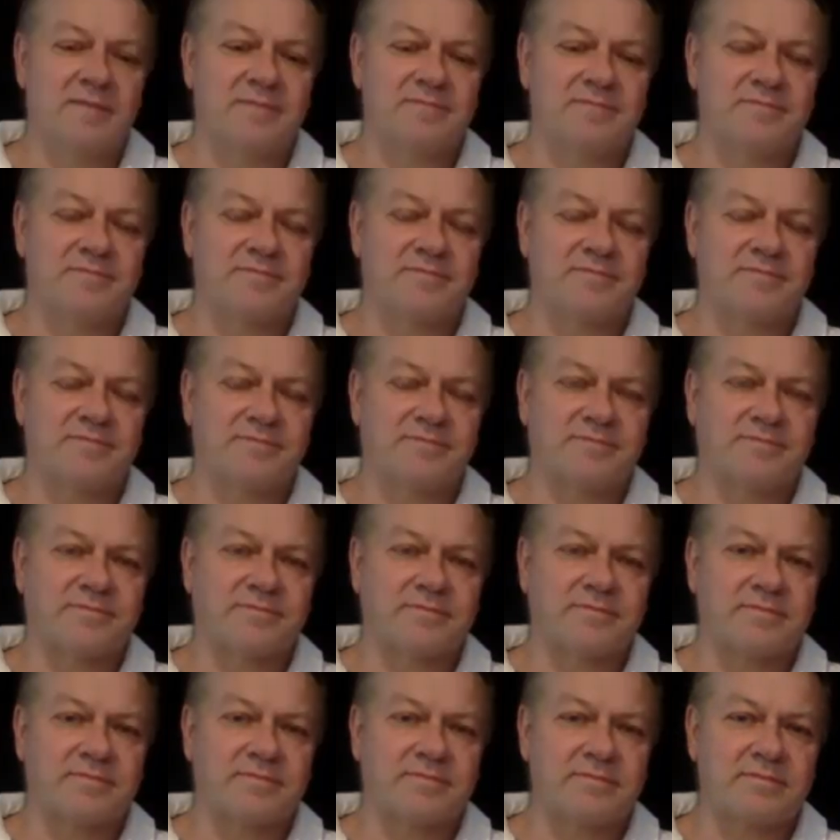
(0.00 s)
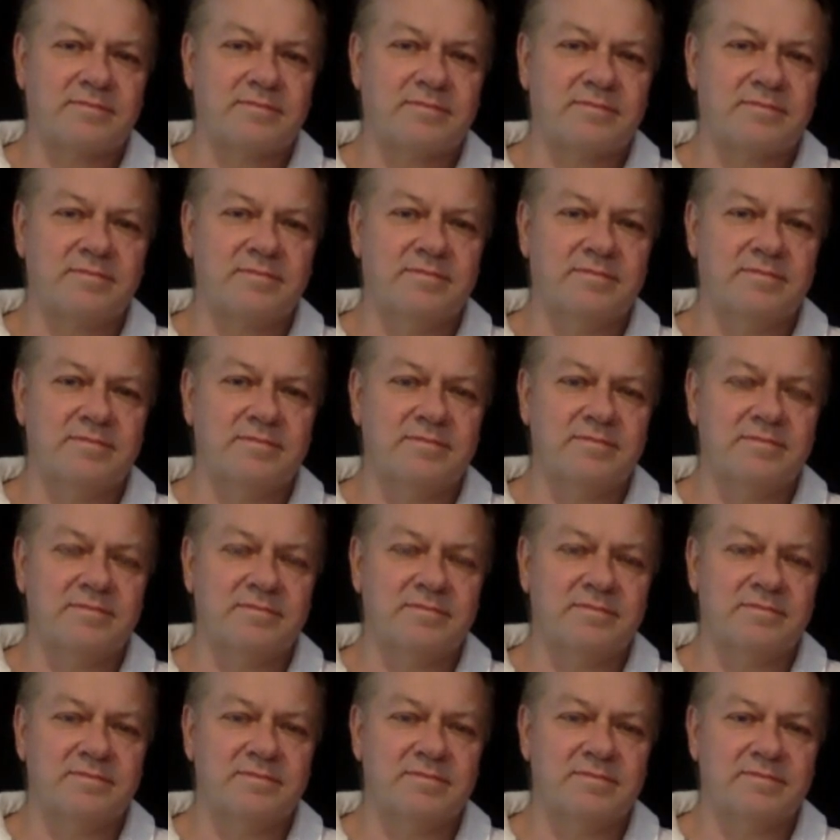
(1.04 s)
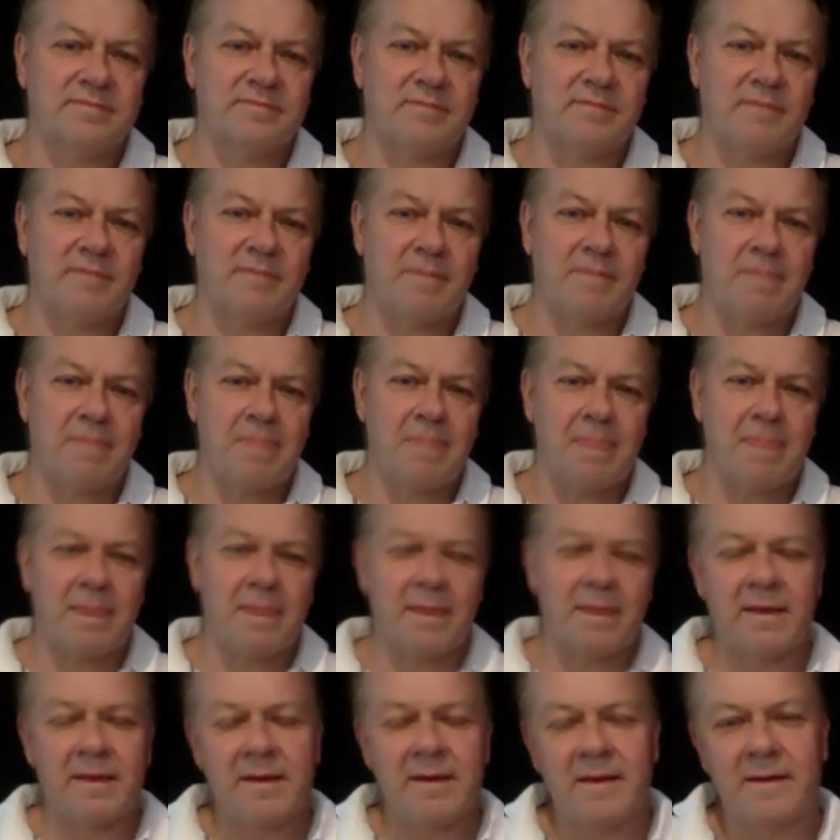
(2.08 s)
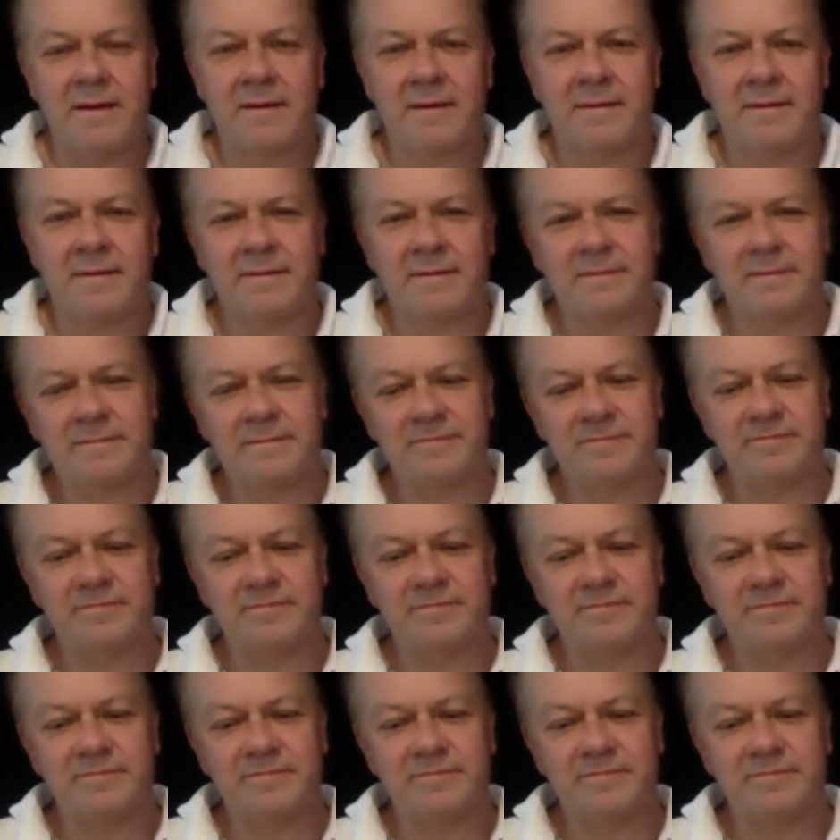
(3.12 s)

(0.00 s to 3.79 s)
This person isn't speaking.